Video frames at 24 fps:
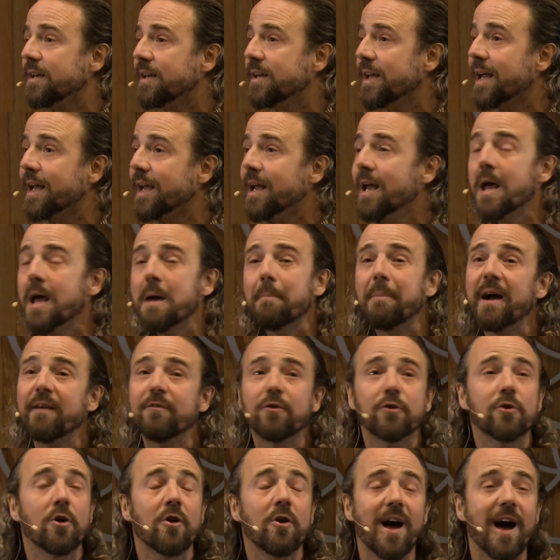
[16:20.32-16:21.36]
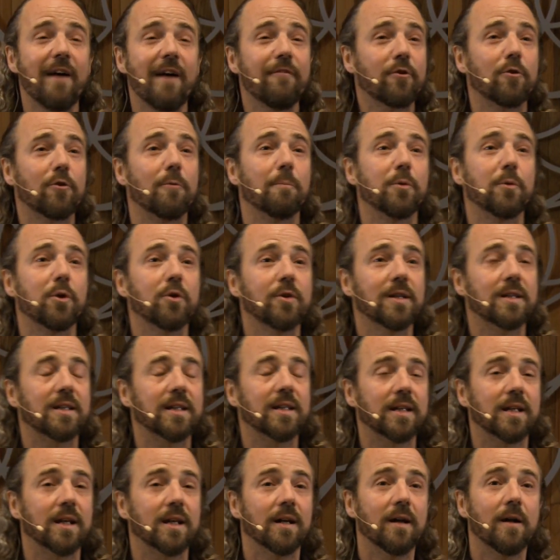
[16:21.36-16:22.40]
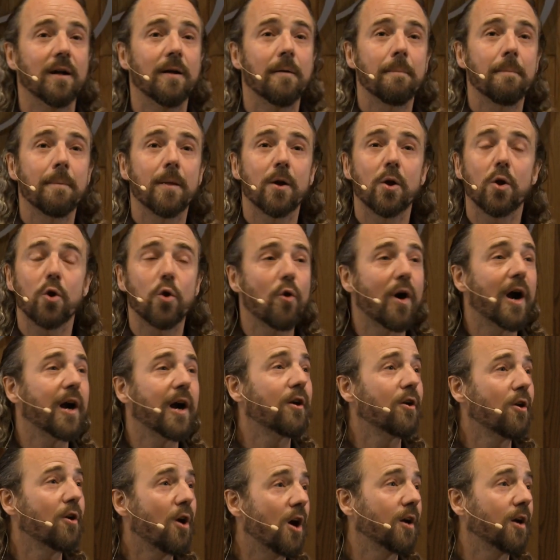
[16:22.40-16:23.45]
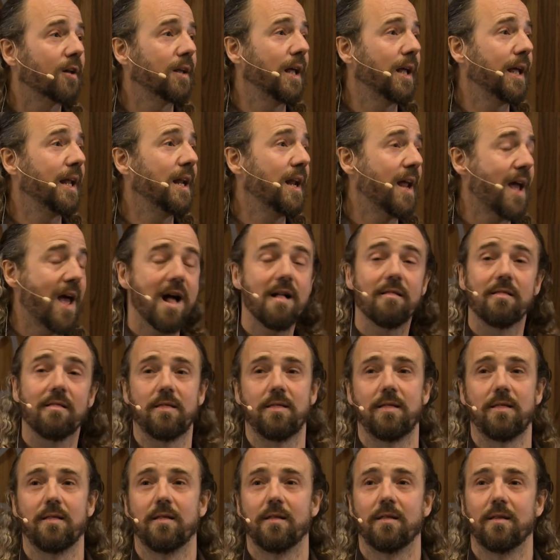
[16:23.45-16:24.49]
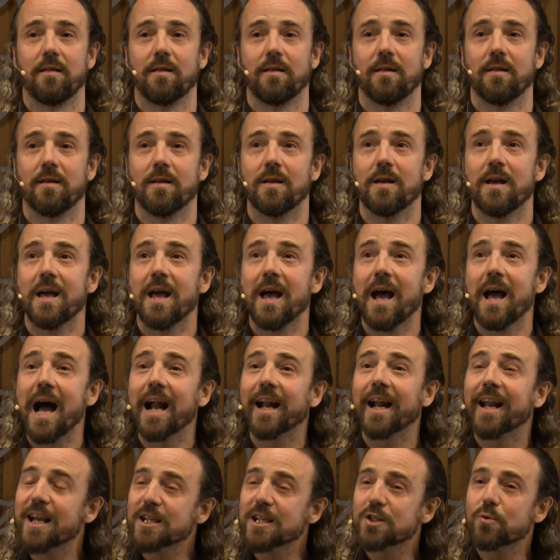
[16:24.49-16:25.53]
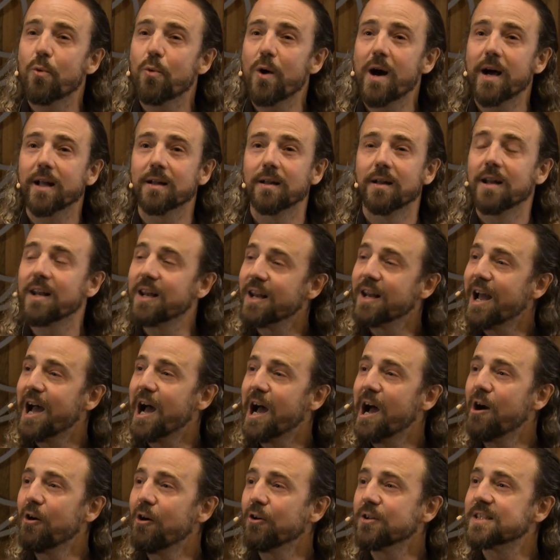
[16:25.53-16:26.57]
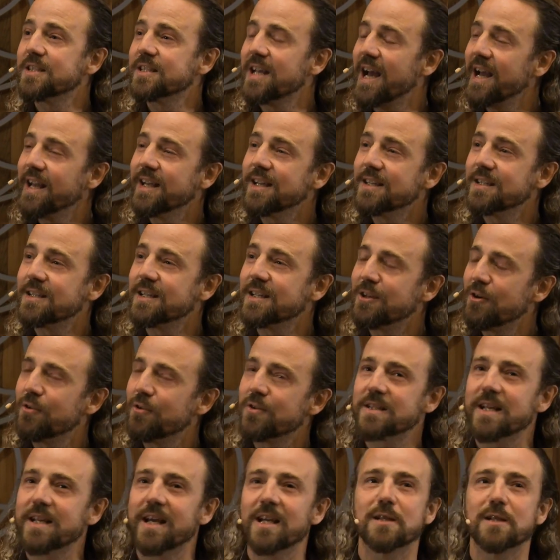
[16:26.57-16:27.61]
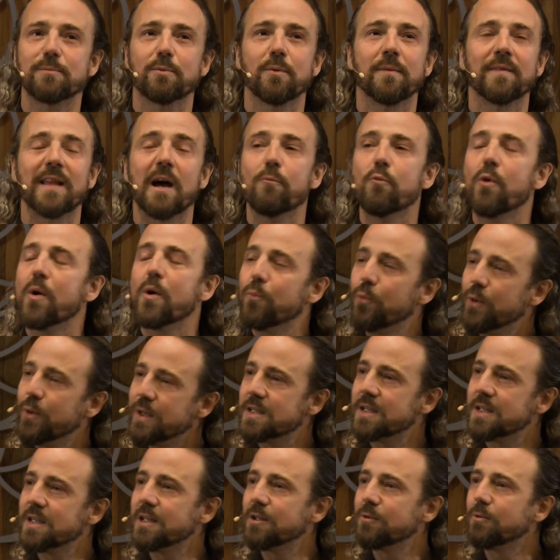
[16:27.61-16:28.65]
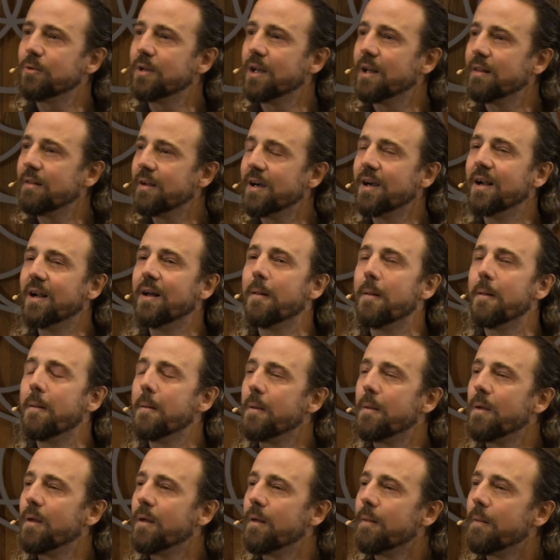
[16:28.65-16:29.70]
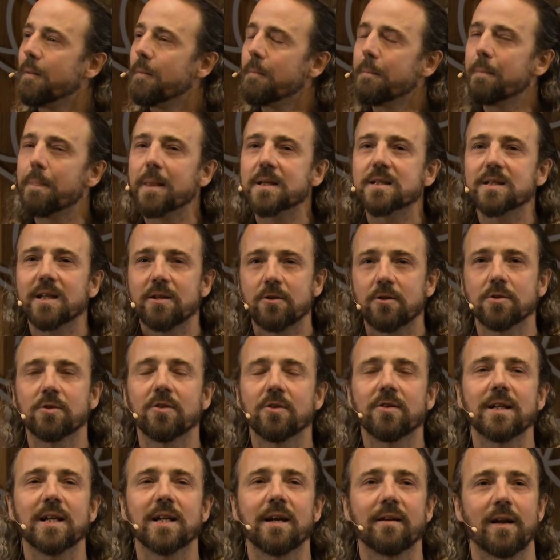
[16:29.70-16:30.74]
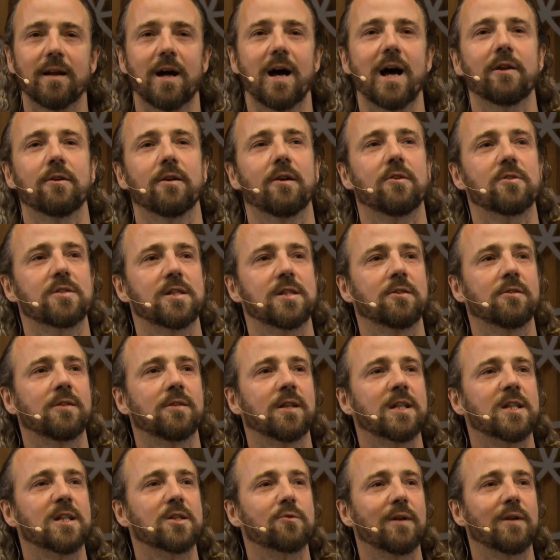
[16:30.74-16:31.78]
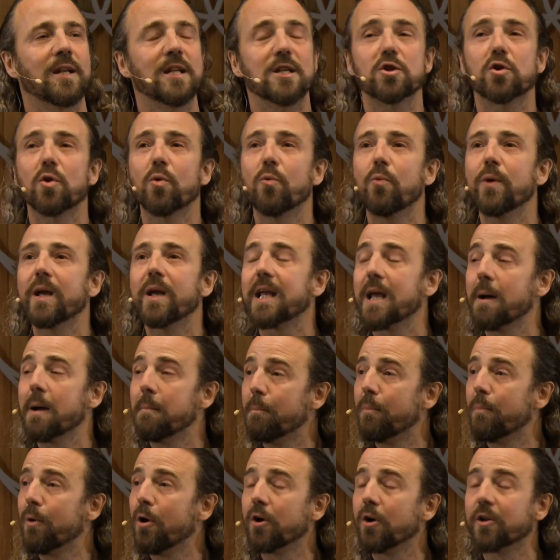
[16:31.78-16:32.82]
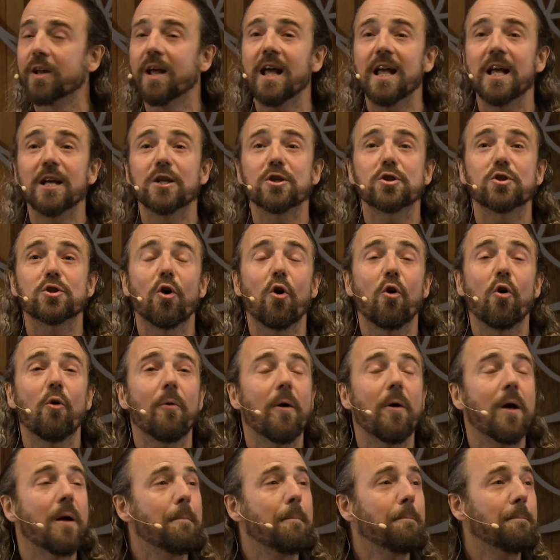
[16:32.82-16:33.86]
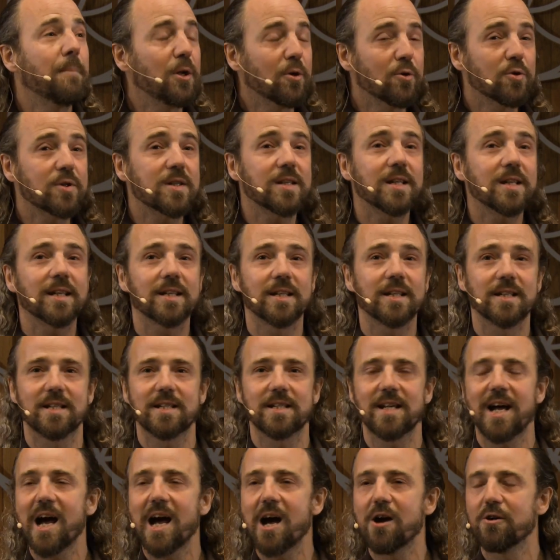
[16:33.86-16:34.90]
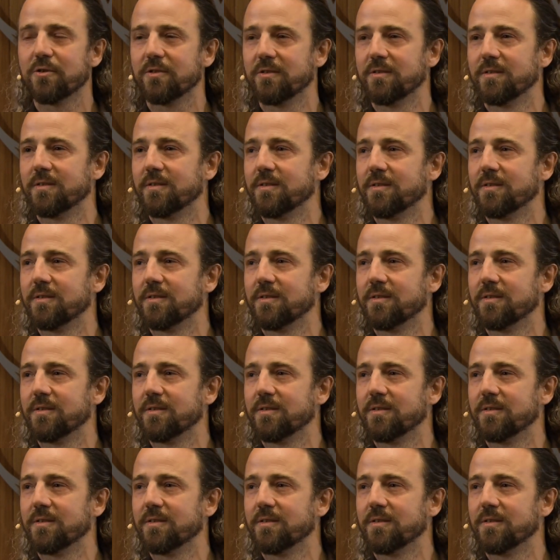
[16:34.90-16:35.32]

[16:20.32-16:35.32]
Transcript: day, but if you don't have community, you are not in health. And guess what? Now science and neuroscience prove that when we sing together, serotonin and oxytocin is released so we can bond. So music and sound